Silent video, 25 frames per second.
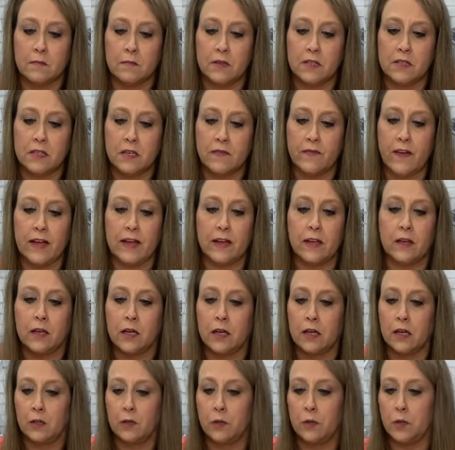Let's see if I can
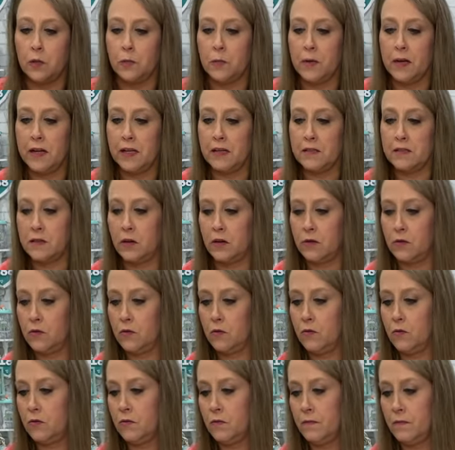cut a little bitty
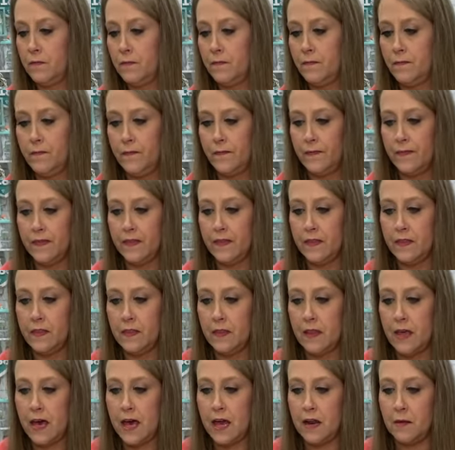circle
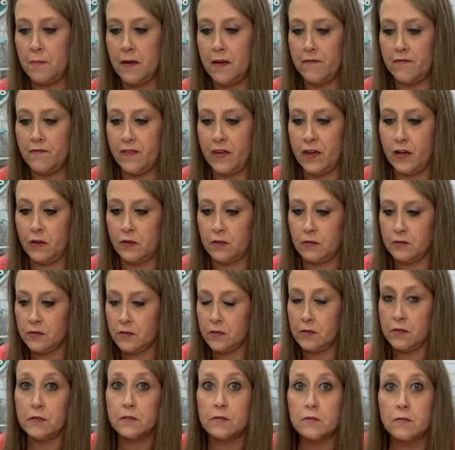out of my
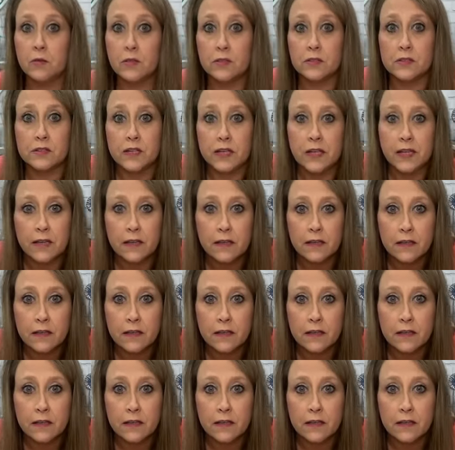felt. We'll see.